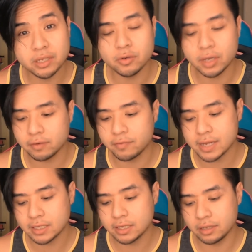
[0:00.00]
you get
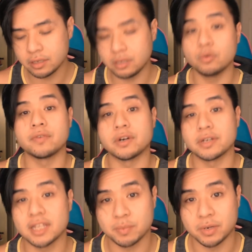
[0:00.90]
invested in the universe
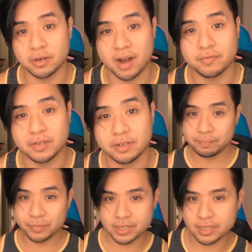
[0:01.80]
that's been crafted.
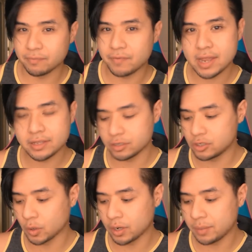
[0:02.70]
Some fans
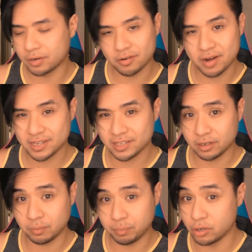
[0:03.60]
enjoy pro
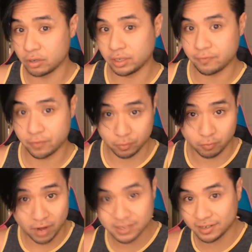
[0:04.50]
wrestling purely for the
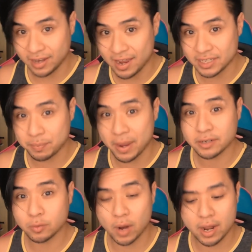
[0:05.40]
wrestling
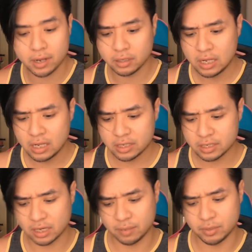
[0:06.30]
aspect, while
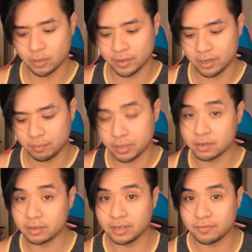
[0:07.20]
some enjoy it
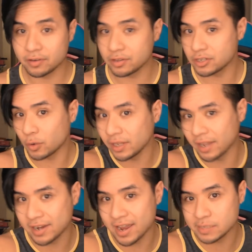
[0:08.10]
purely for the
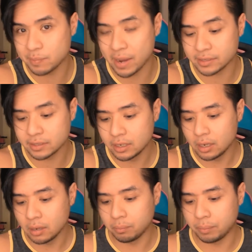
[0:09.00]
storyline aspect.
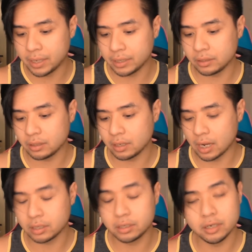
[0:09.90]
But
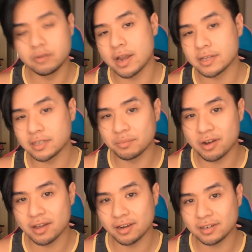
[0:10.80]
a good wrestling
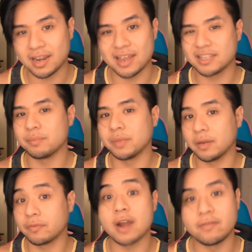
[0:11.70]
product has something
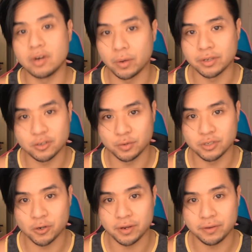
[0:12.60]
for everyone to enjoy.